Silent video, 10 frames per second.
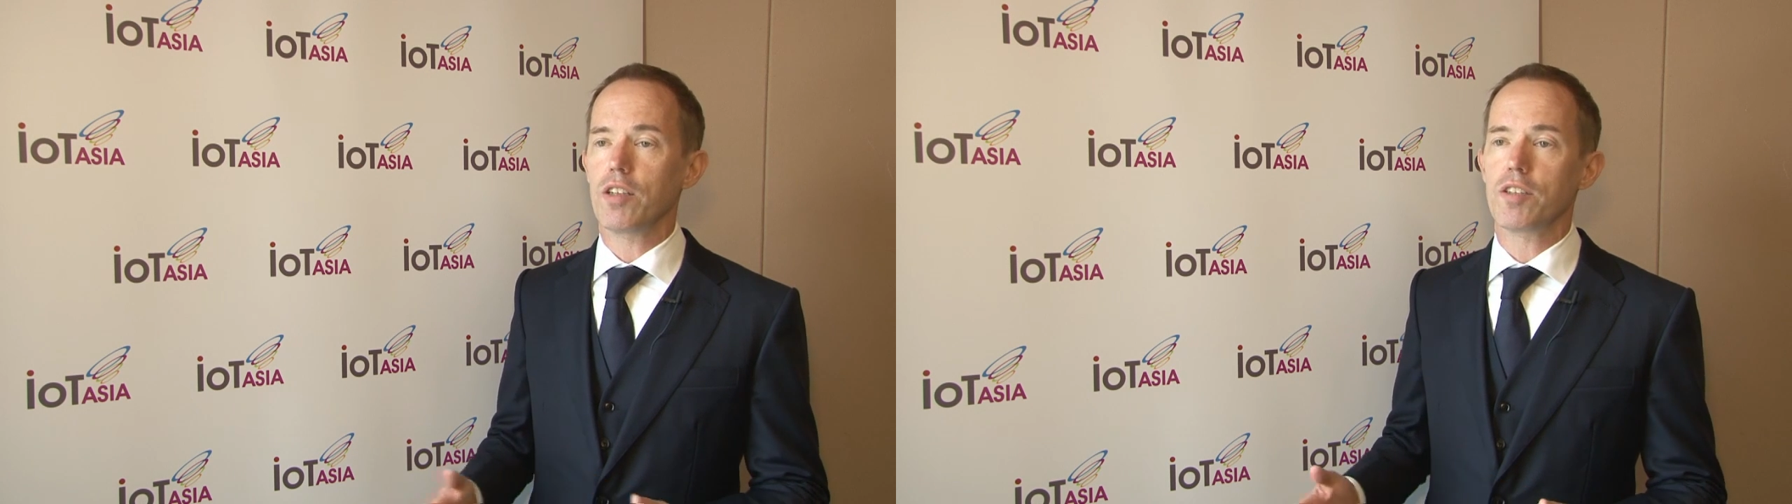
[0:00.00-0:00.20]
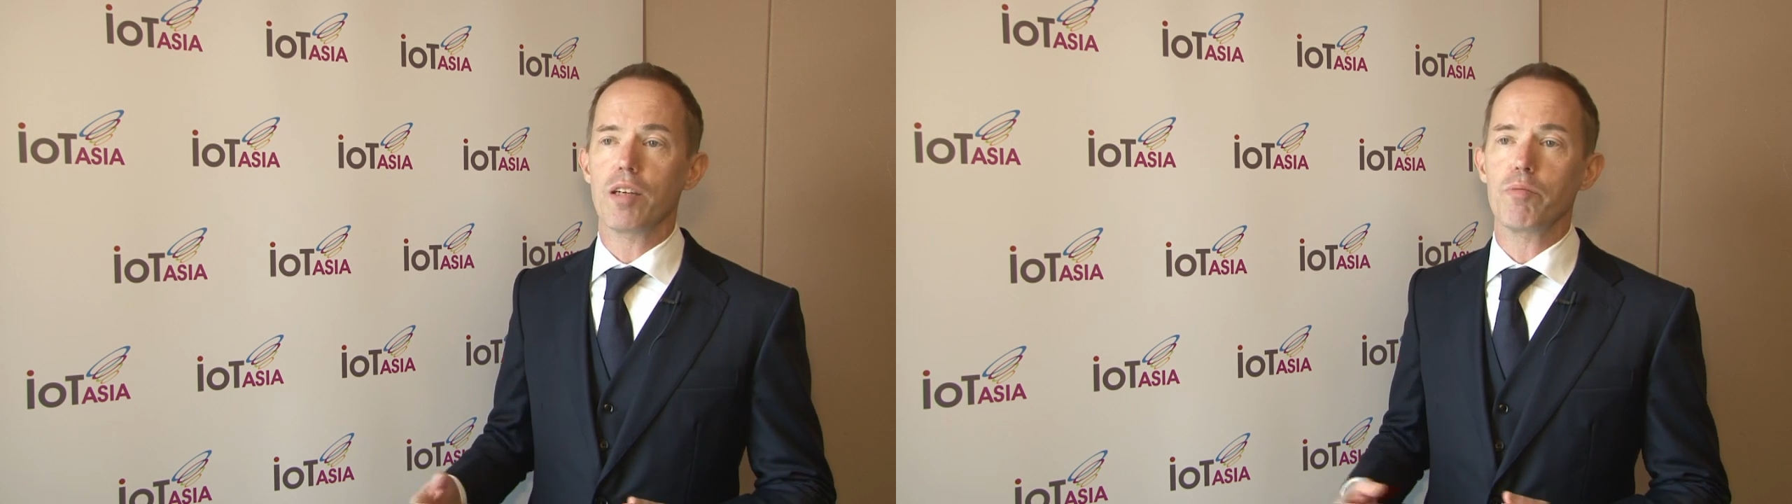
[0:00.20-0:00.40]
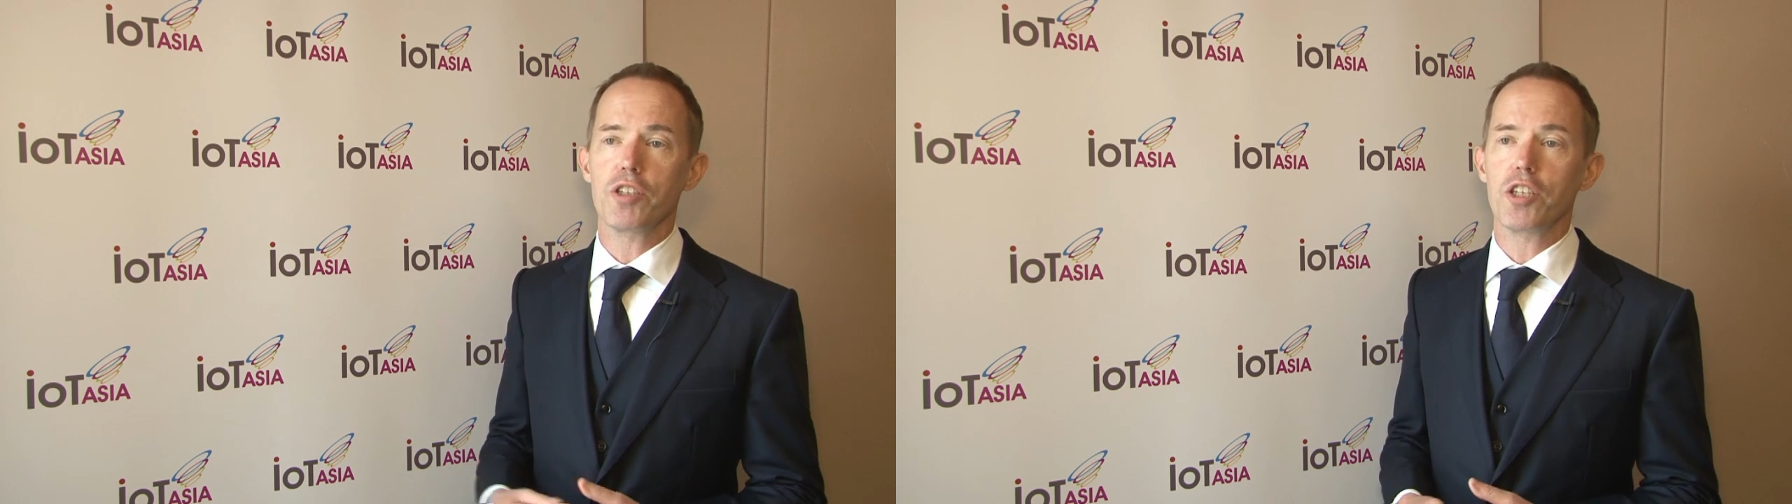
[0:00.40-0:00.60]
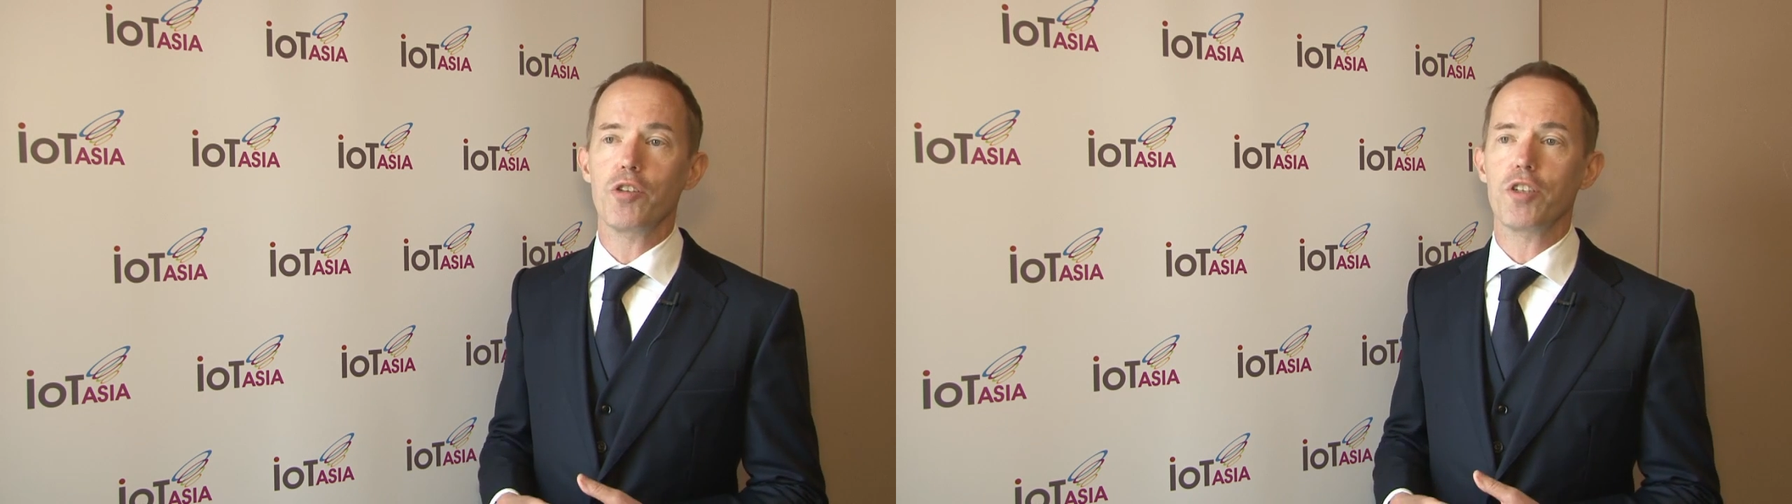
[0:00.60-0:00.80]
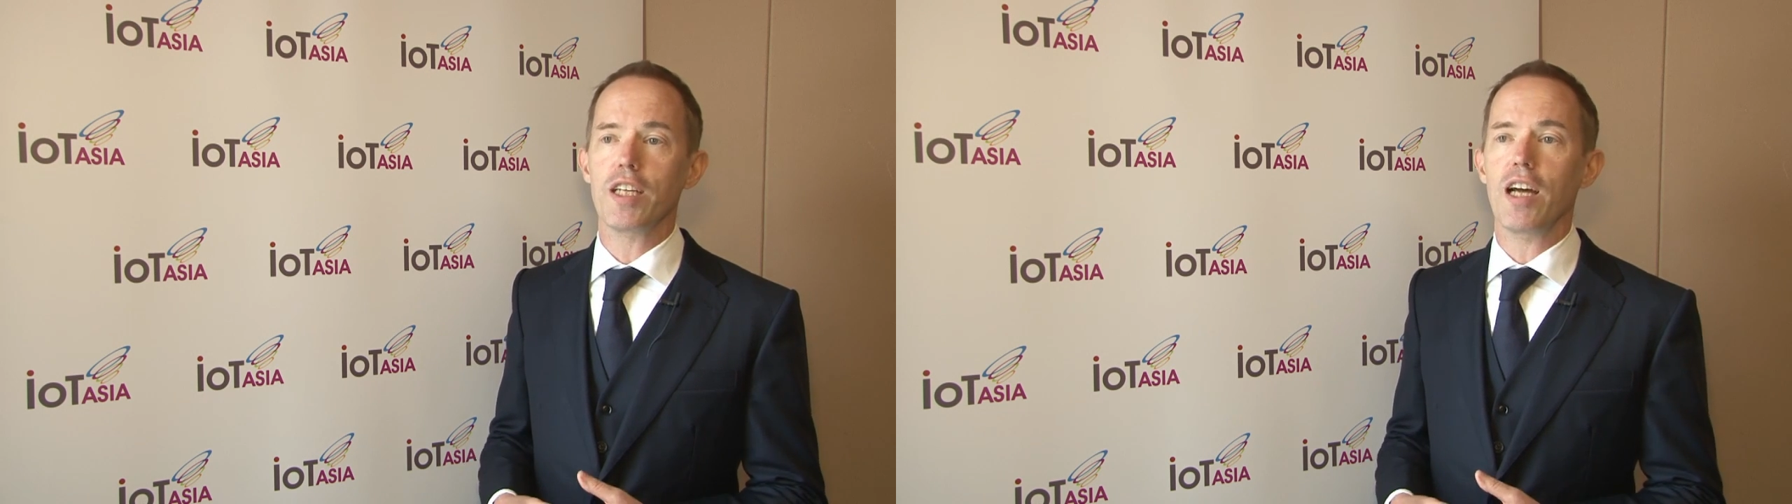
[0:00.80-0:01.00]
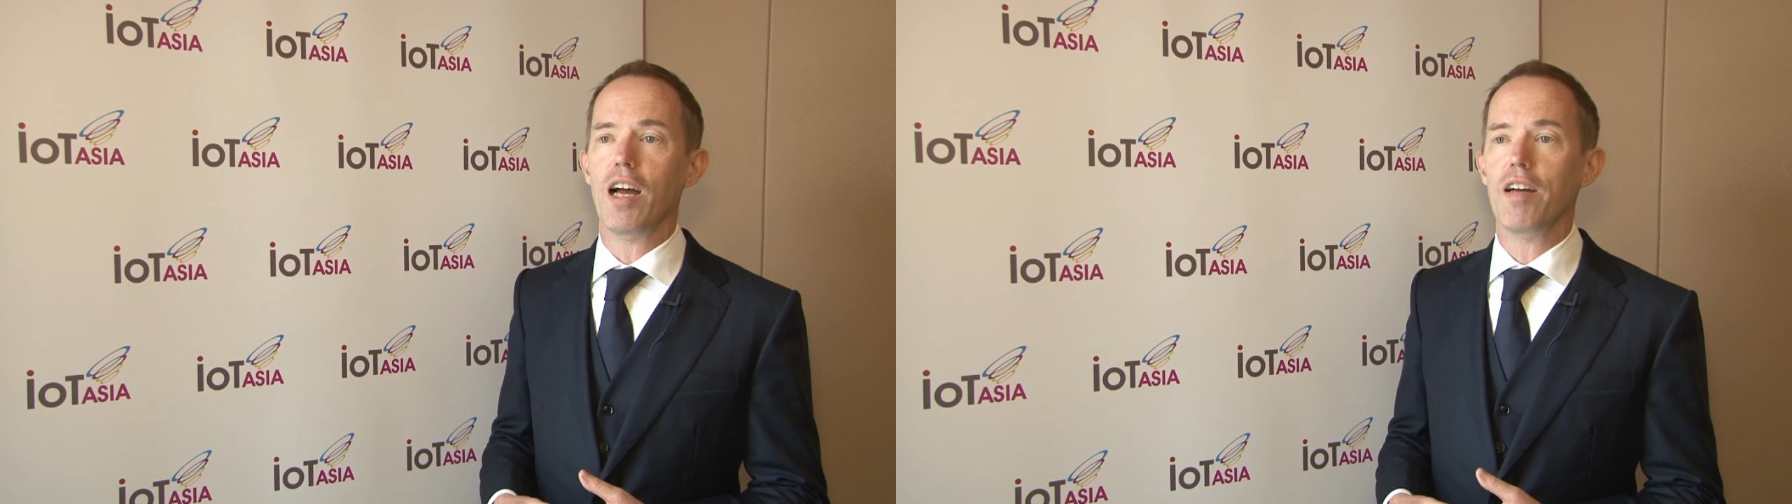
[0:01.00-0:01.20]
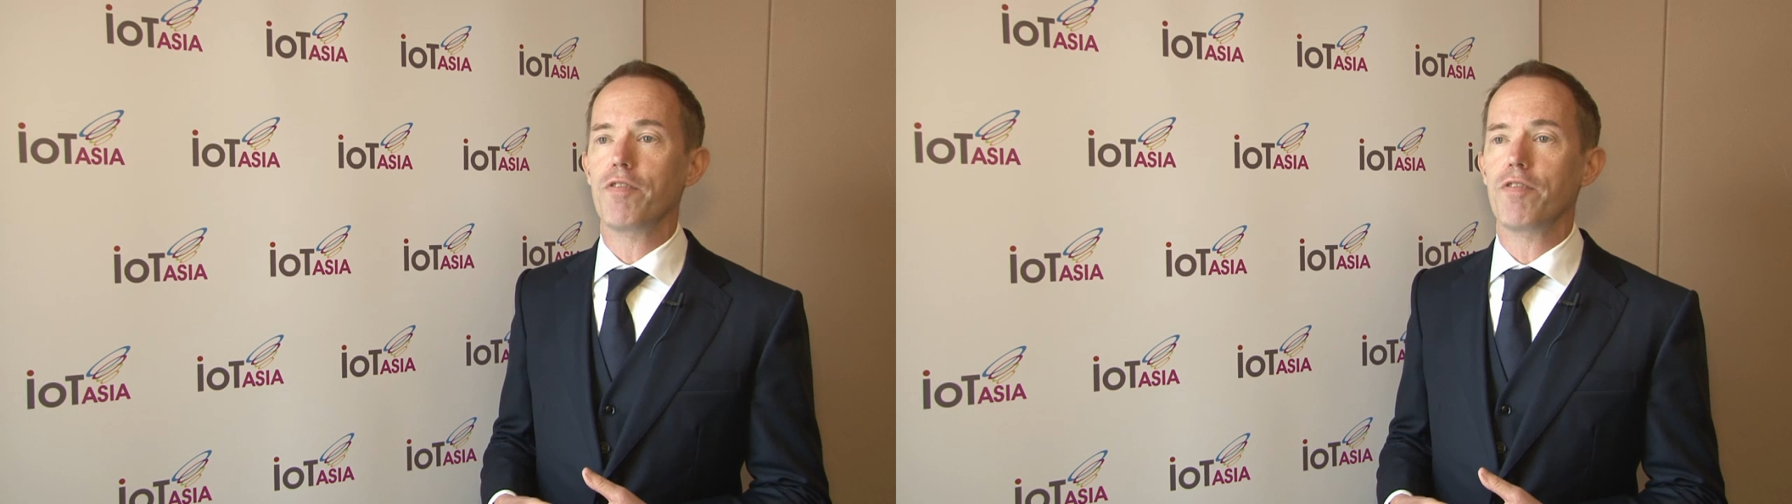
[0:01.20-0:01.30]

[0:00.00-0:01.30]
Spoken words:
cybersecurity guy